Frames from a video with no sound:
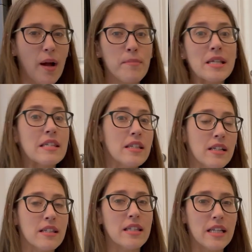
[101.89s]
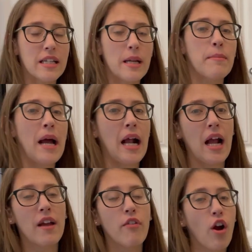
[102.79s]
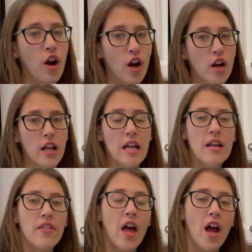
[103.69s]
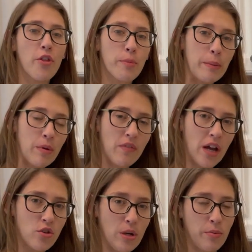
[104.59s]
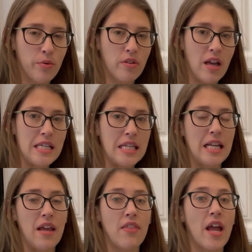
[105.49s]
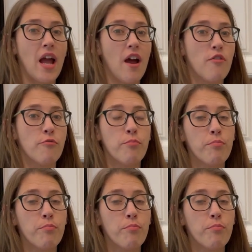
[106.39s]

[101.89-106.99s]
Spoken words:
Since sending it back, I have heard that other people have had trouble with glazing, and they have